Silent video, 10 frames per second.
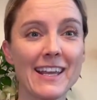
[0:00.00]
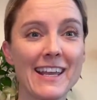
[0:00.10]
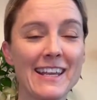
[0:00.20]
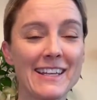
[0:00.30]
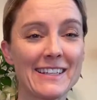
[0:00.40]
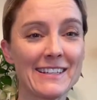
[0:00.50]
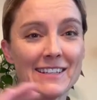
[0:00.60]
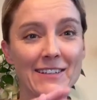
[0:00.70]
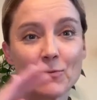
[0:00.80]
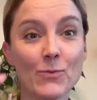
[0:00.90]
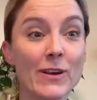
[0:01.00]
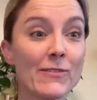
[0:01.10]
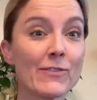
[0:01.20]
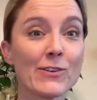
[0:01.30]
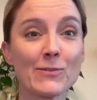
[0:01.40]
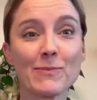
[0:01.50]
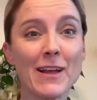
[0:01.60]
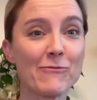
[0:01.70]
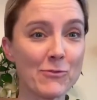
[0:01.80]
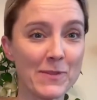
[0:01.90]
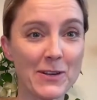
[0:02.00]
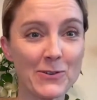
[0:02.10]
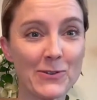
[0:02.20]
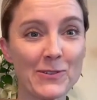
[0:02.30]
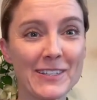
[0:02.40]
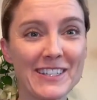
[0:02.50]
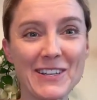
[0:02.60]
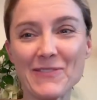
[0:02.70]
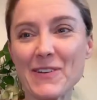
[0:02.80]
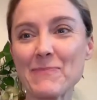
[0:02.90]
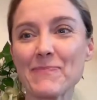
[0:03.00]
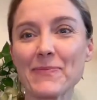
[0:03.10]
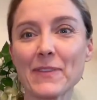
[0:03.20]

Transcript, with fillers: and wherever platform that you're listening from.